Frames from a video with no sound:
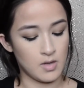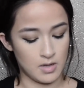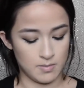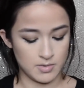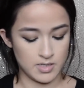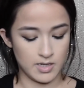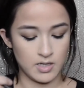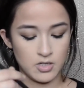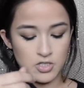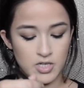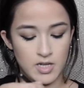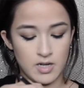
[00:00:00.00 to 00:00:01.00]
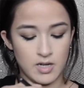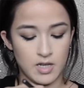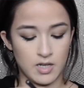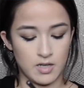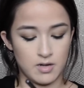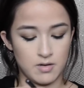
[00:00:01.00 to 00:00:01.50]
and I'm taking the shade
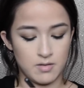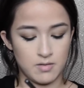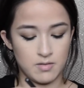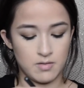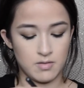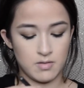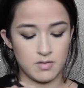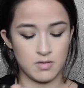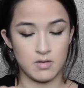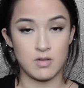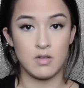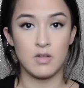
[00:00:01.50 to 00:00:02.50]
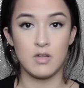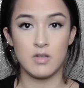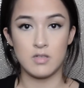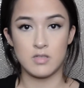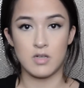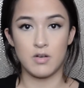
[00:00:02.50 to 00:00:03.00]
Naked.
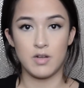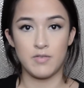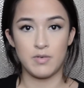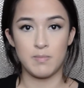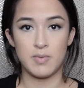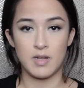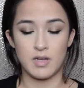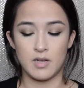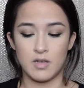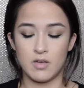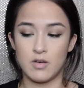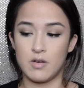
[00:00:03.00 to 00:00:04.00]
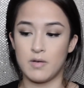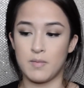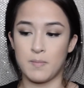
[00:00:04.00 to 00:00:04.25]
Sorry if I'm blinding y'all.